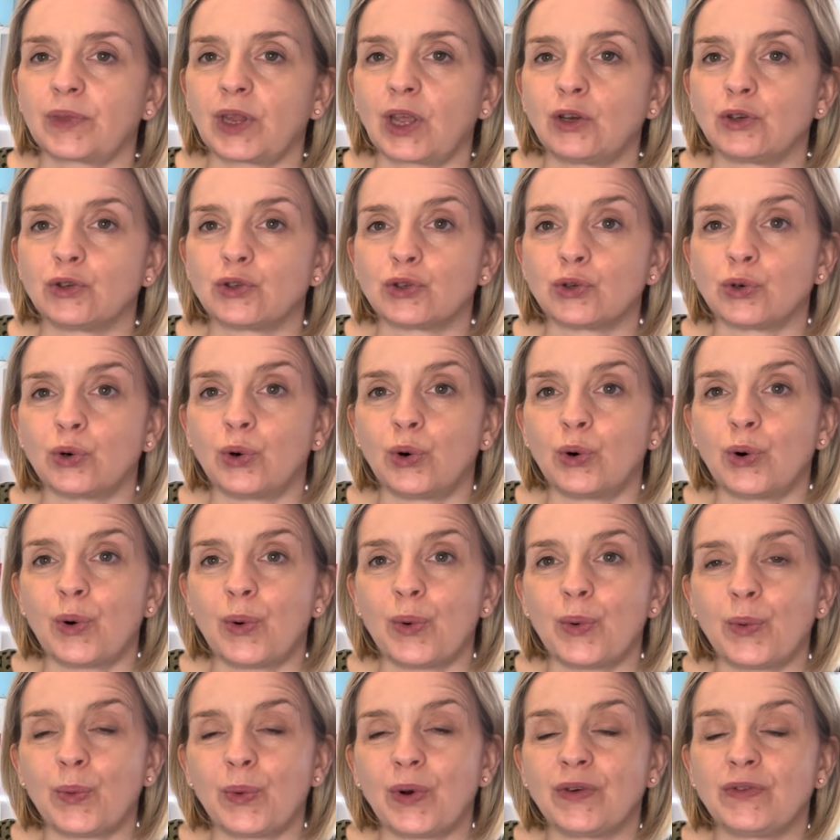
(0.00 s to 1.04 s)

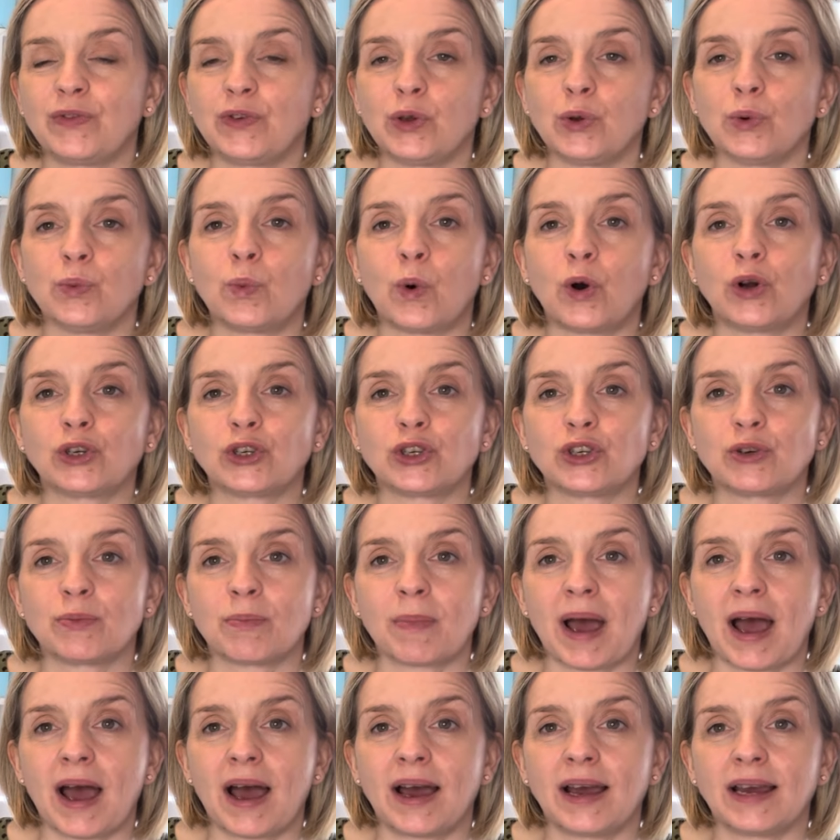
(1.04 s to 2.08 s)
So if you watched
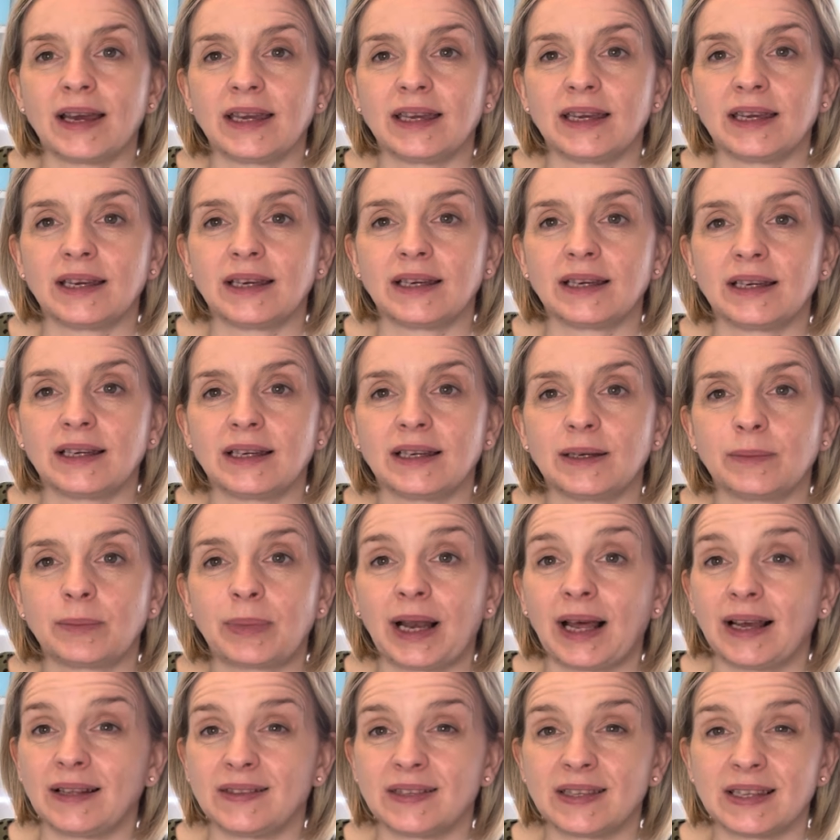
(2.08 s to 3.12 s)
my
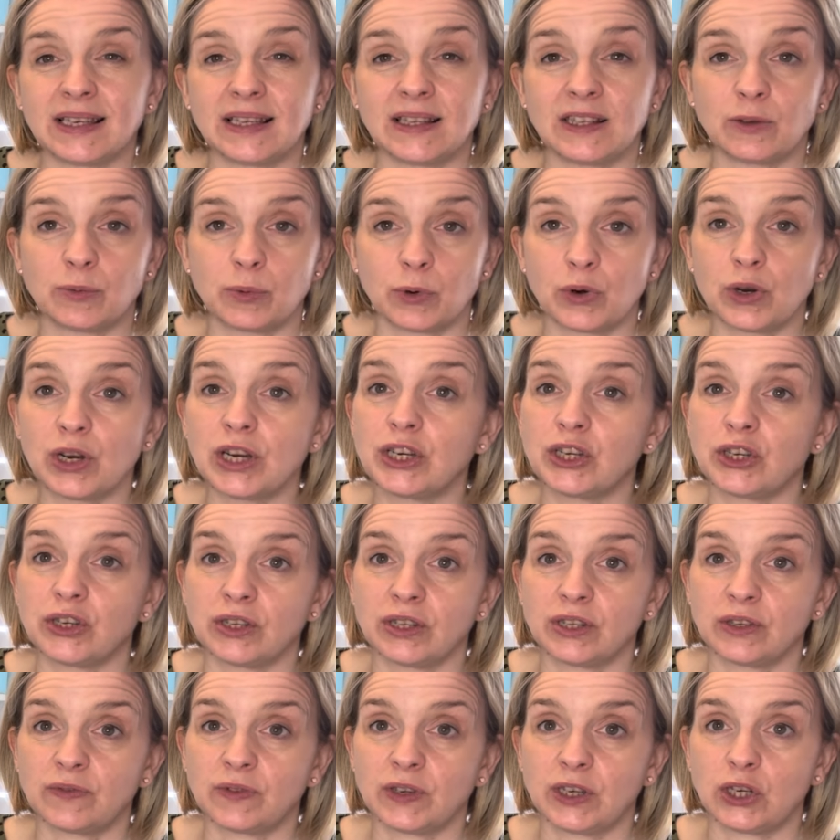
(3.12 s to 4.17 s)
plans and
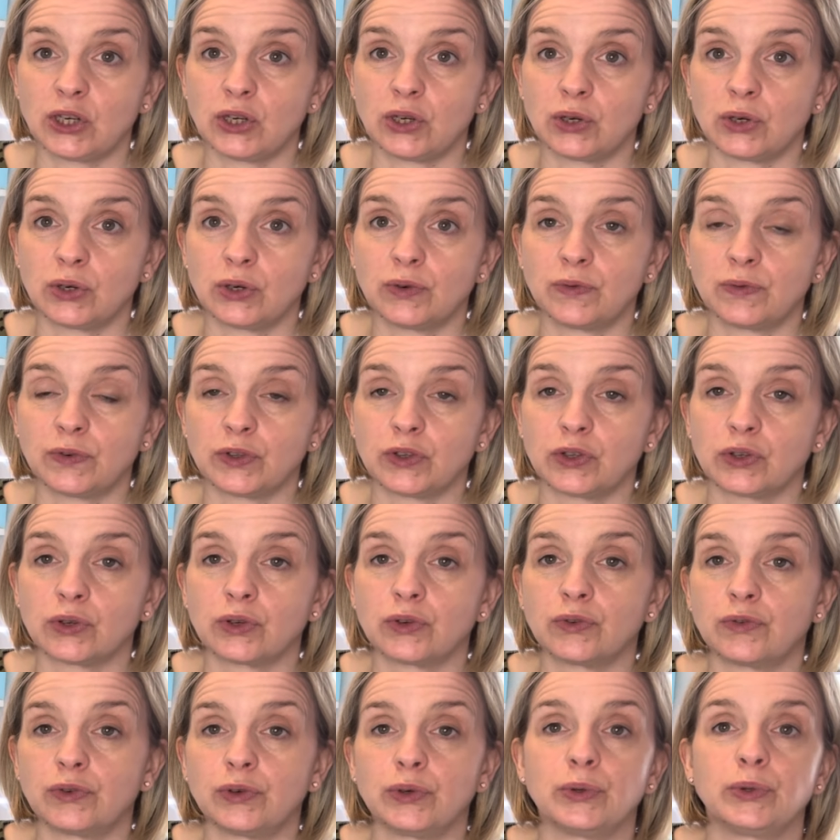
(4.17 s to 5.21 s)
inspirations video for Sew
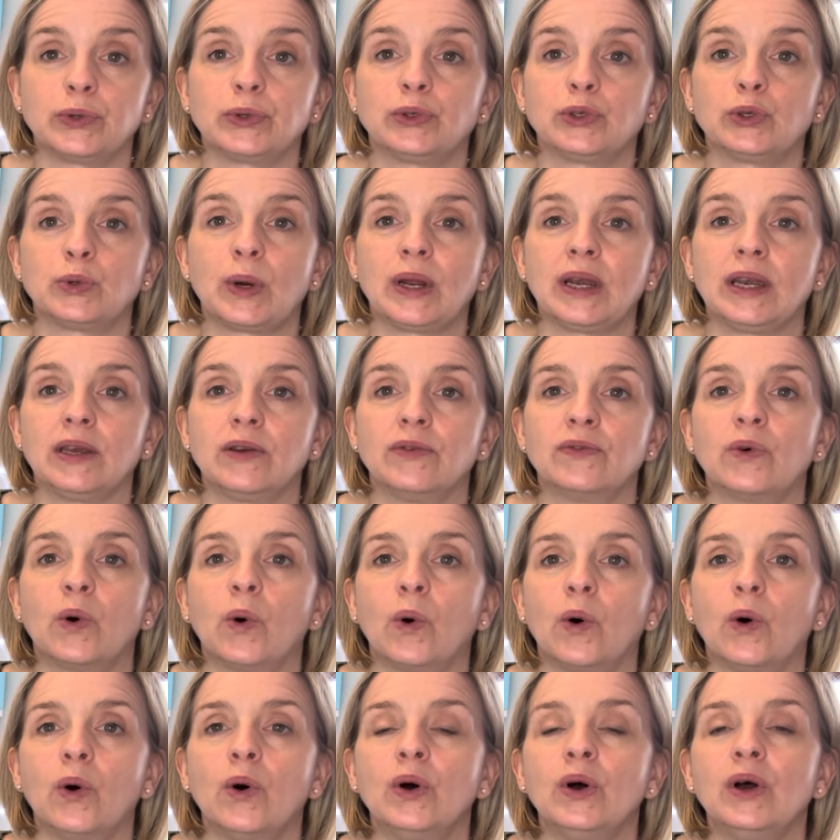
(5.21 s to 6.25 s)
Frugal
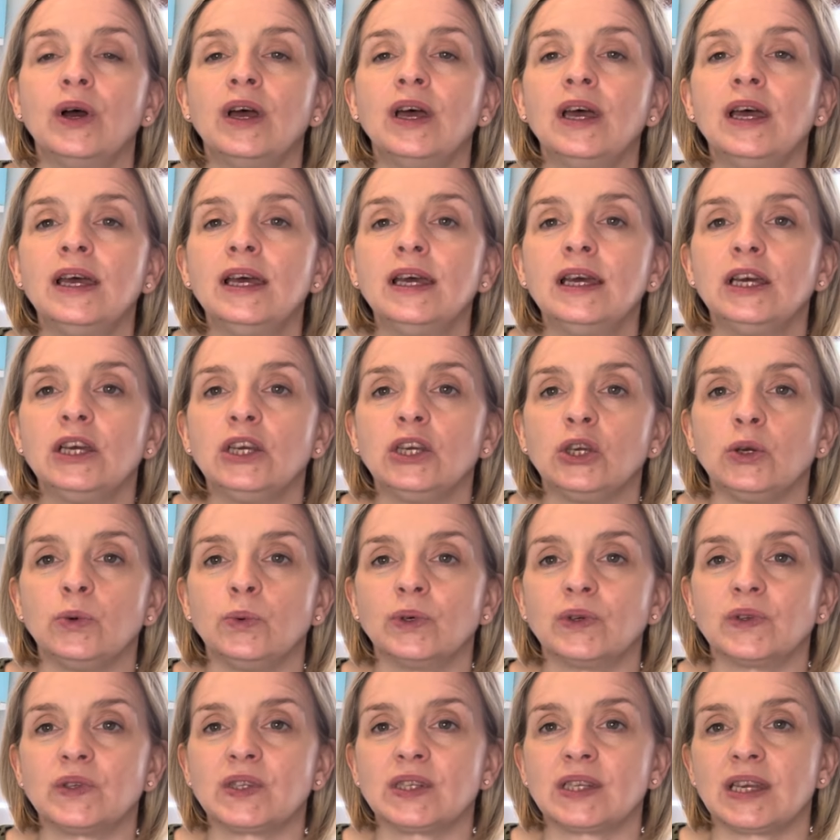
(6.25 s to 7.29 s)
24, you
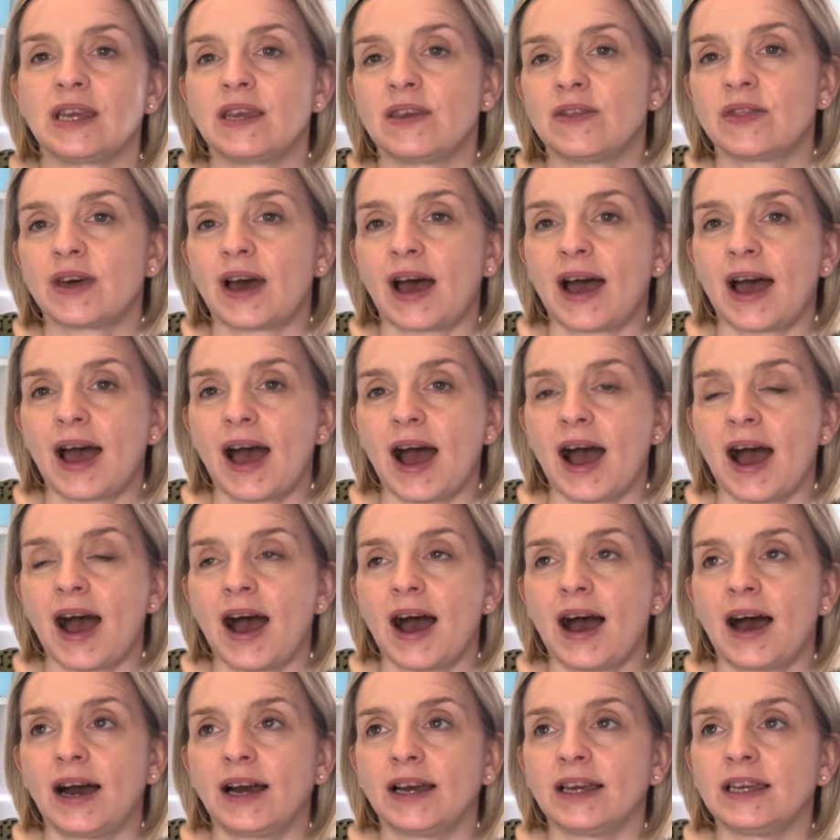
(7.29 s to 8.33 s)
will see that
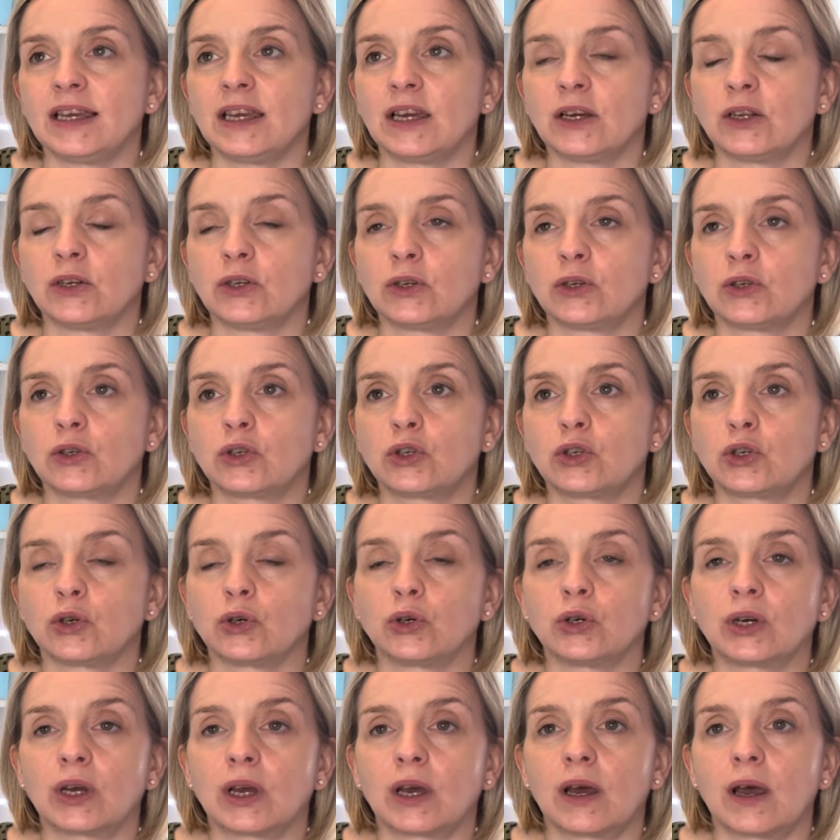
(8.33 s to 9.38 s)
I
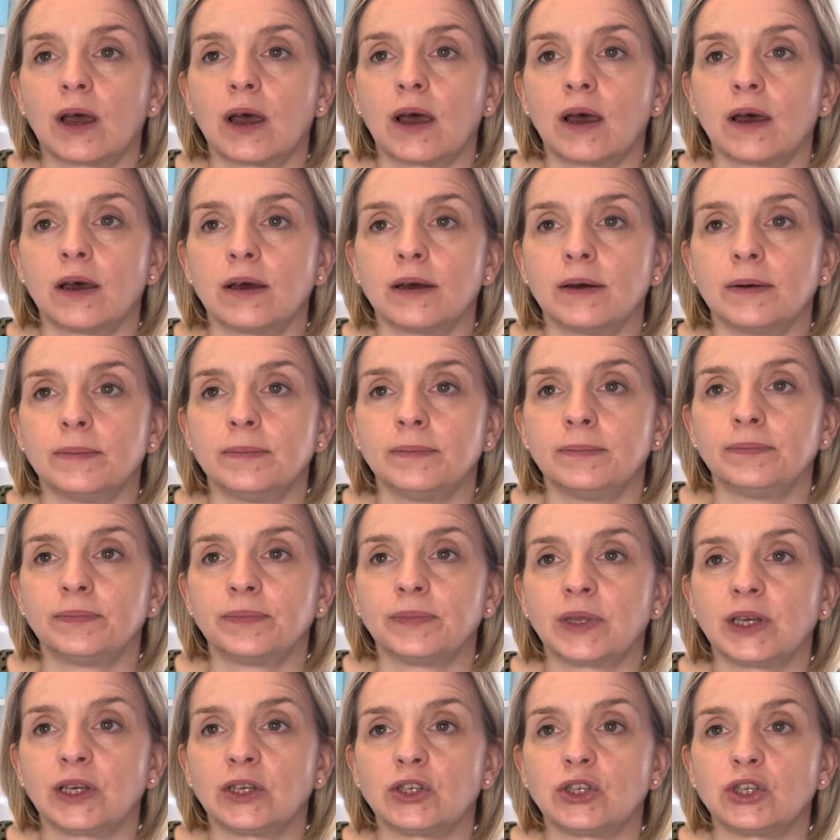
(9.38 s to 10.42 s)
took a
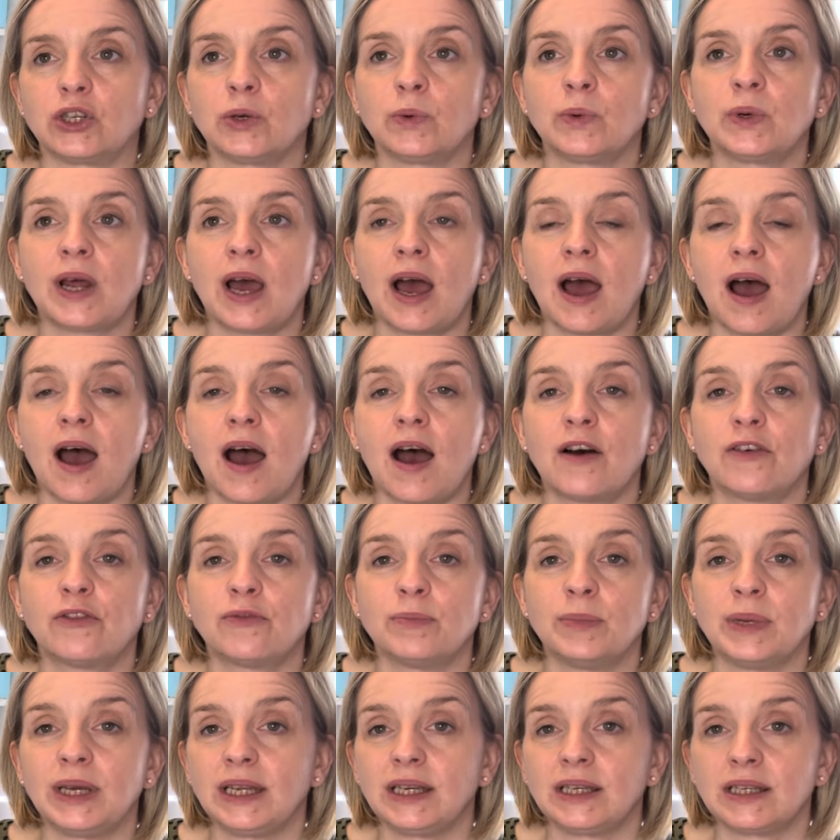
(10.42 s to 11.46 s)
2.5
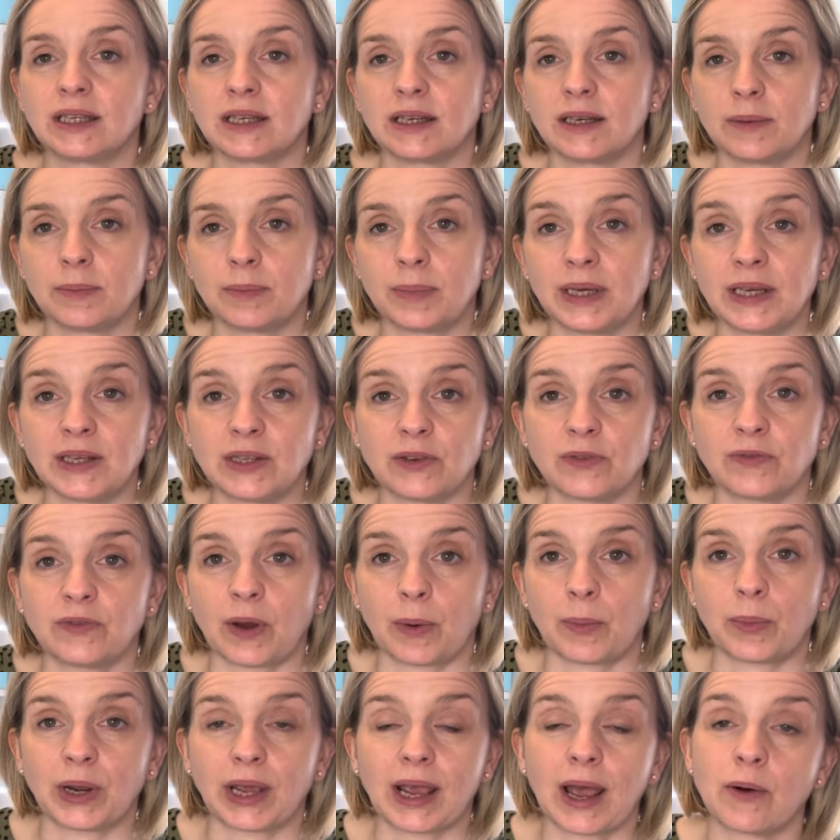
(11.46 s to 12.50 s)
meter piece of
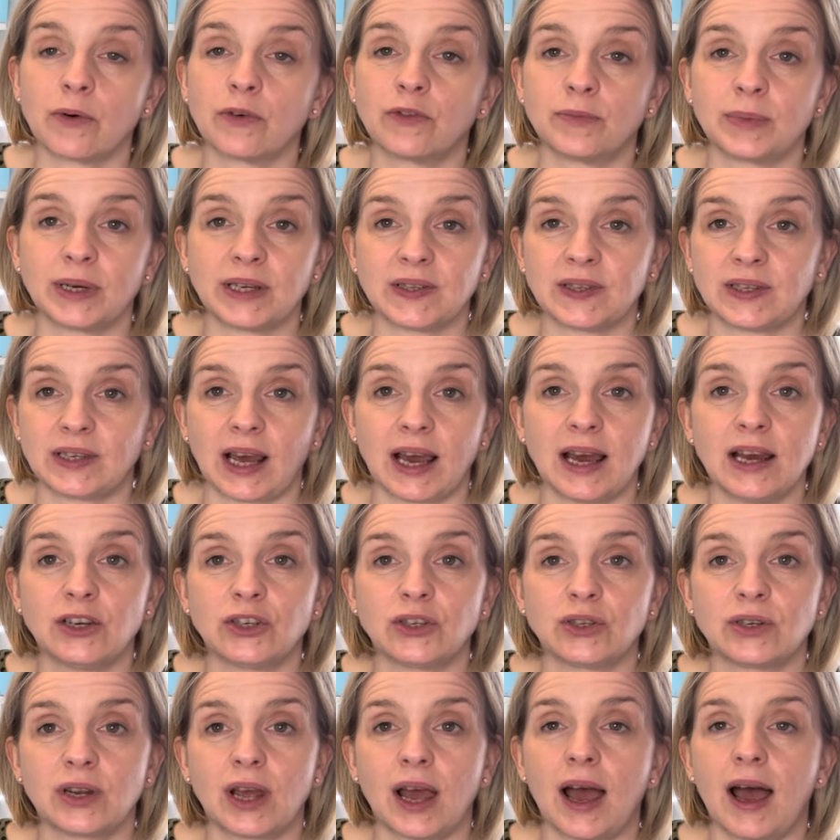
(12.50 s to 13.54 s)
fabric out of my
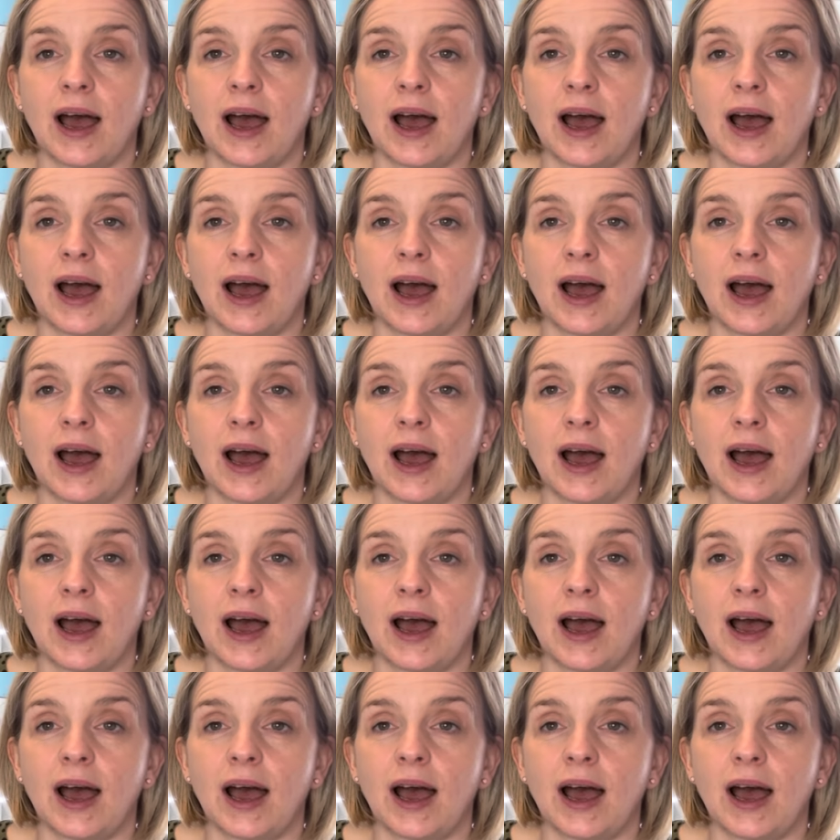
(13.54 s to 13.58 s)
stash.